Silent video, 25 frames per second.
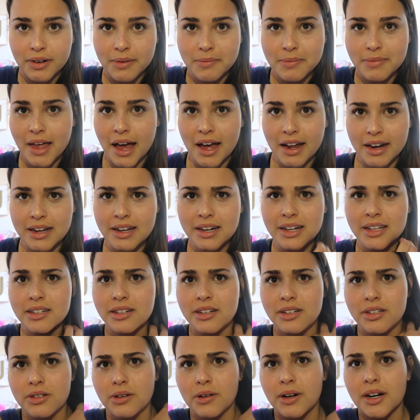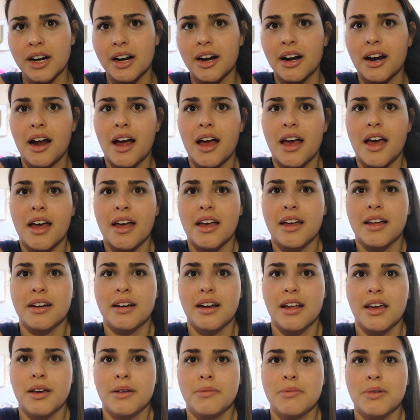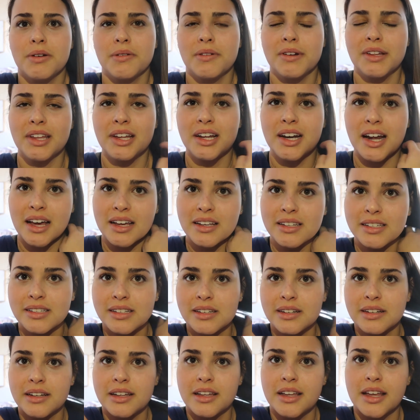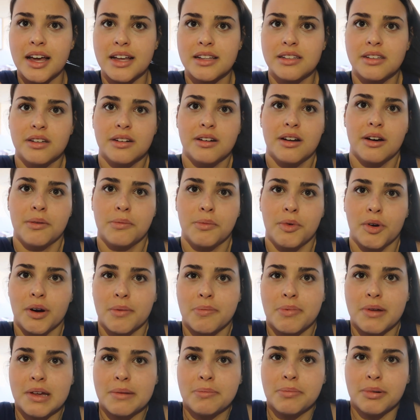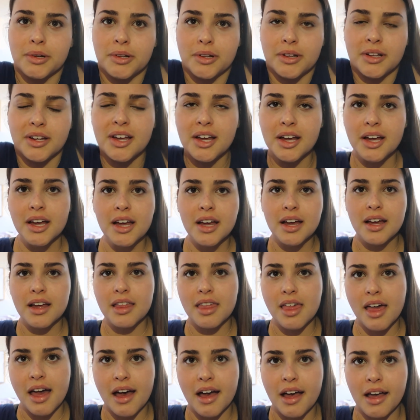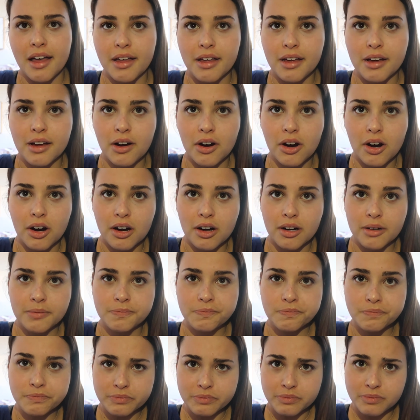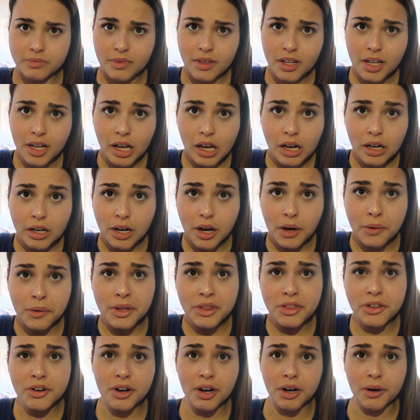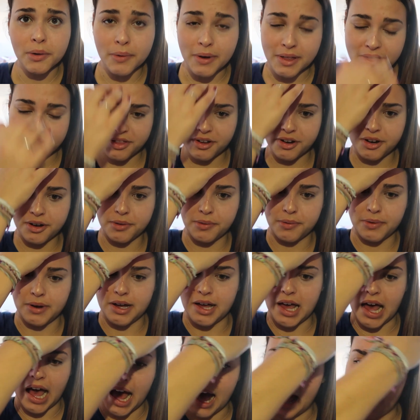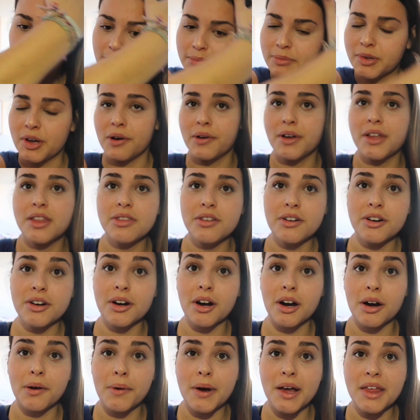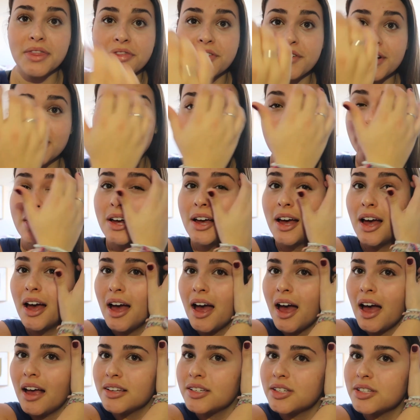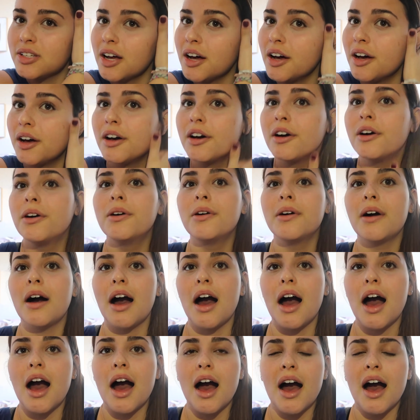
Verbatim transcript: from that eating disorder. And it'd be really nice to get to know more people that are going through or went through what I'm going through or went through. So